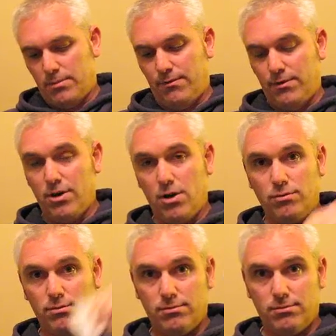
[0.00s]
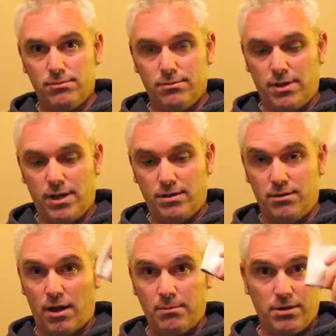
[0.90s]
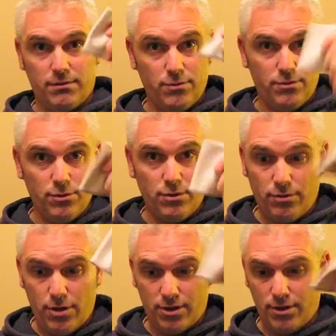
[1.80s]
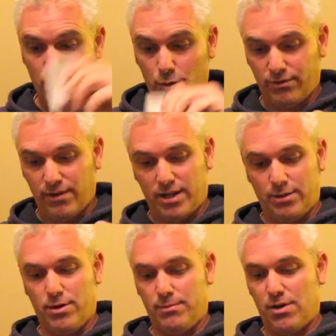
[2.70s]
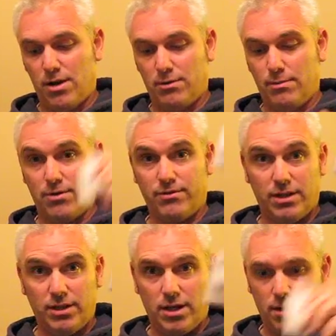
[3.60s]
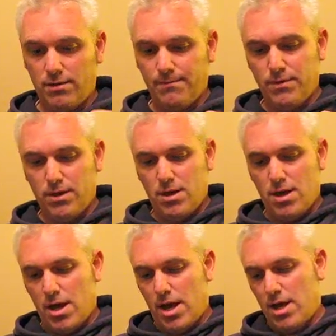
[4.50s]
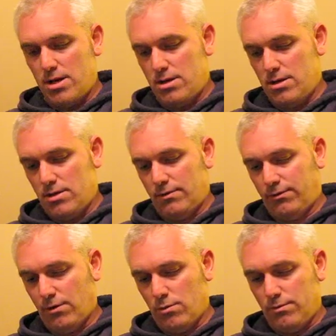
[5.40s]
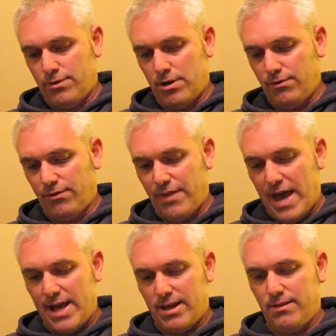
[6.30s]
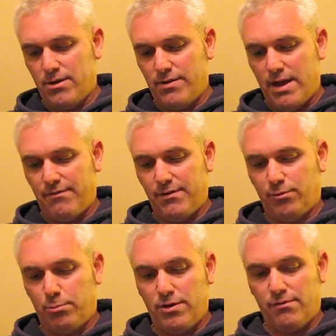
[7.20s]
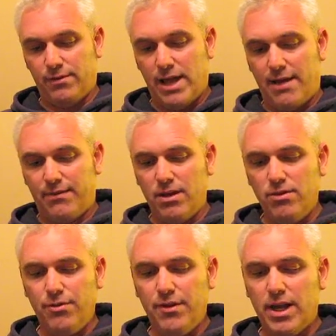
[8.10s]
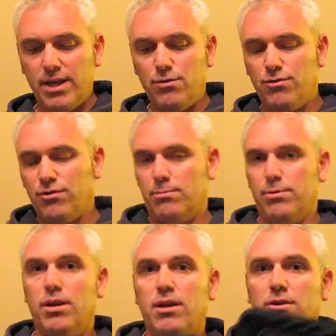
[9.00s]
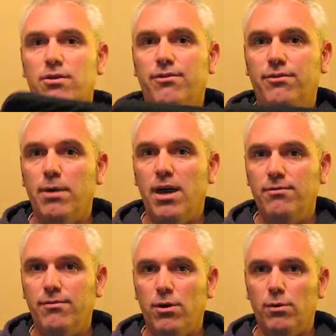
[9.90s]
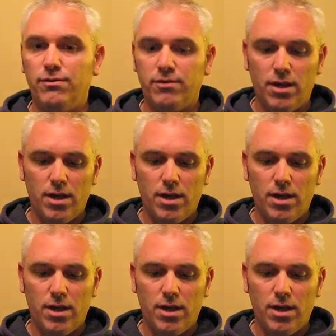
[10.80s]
If you don't, and I mean if you do, you know exactly what I'm talking about to clean it. And so there's that in there, and that fits pretty flat. The other thing I usually put in here is some headphones.